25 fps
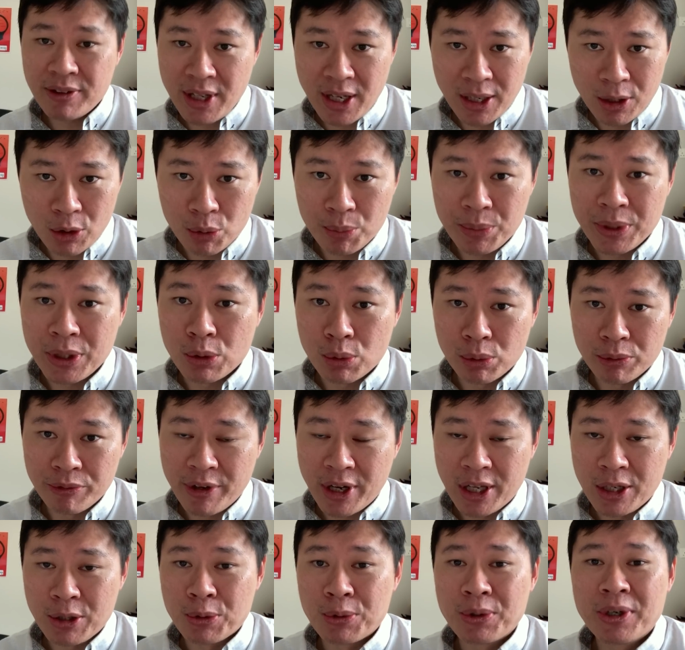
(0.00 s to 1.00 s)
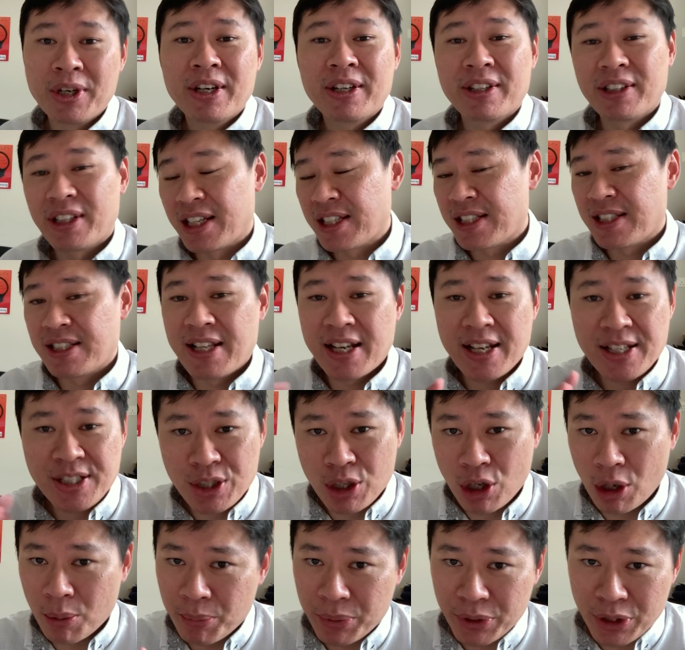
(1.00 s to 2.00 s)
that could be good value. There's less
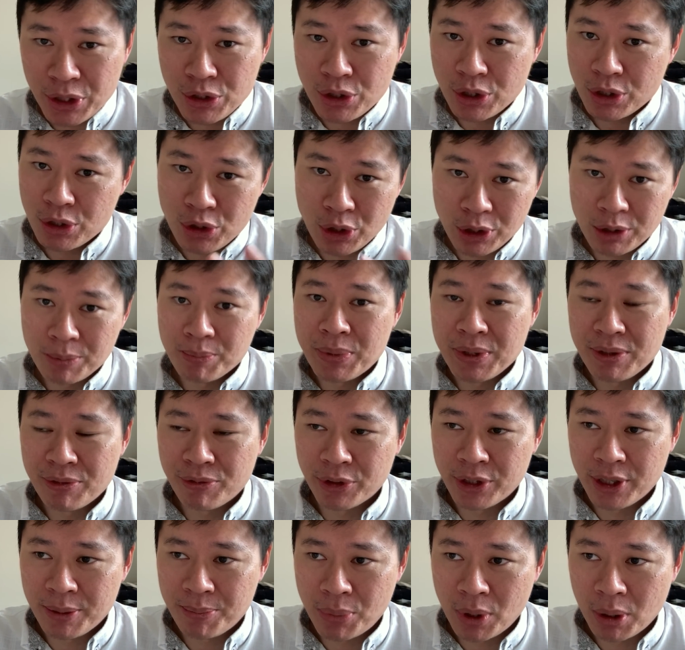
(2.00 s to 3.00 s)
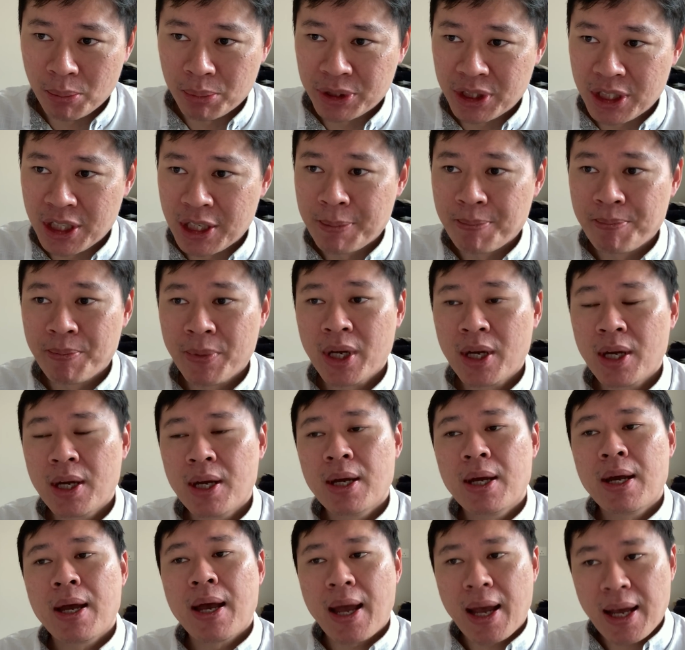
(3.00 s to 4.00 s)
competition trying to bid for that property.
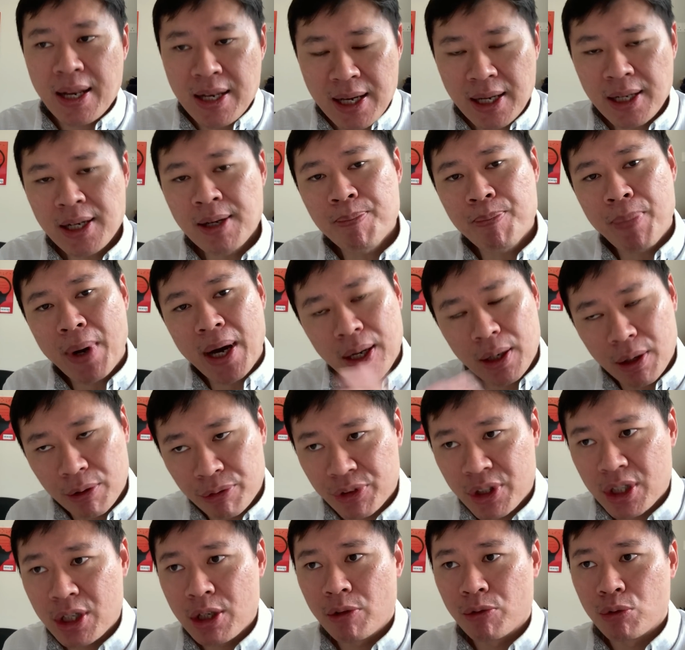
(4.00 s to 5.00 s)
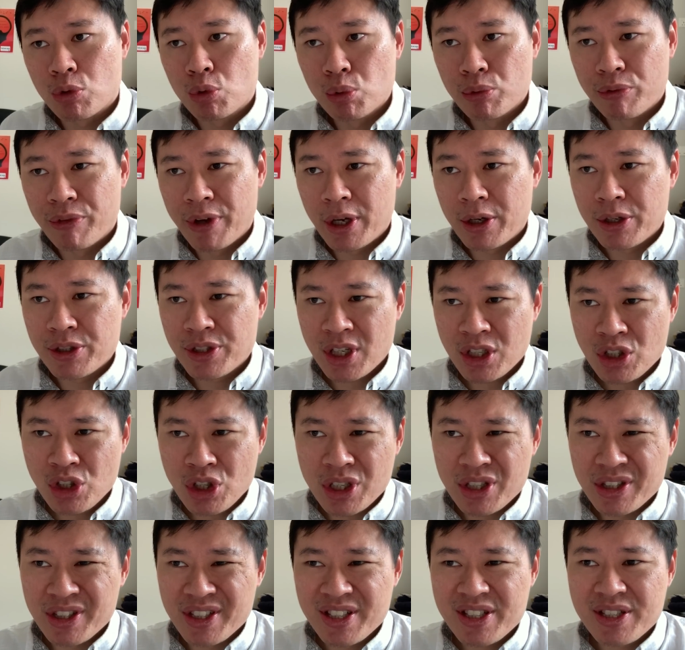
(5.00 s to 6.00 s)
And the other part of thinking of good value is
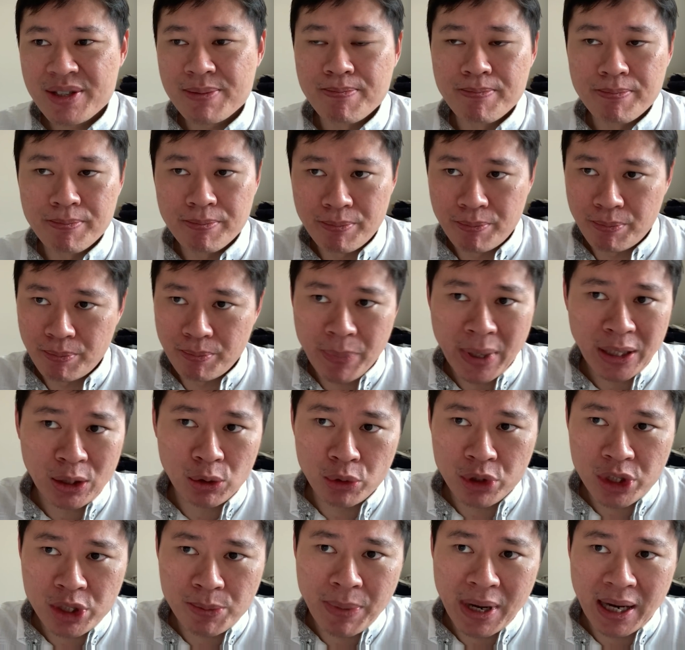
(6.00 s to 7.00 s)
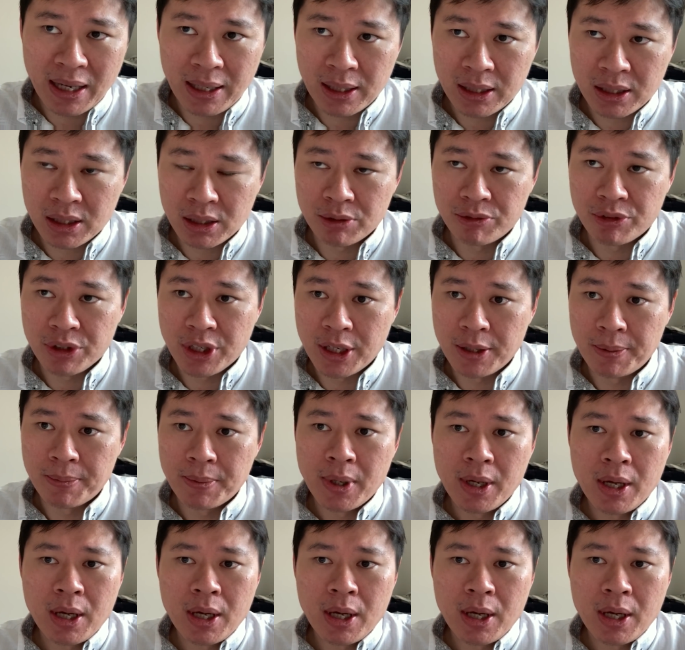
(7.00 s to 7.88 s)
actually in this, back to this BALA curve again.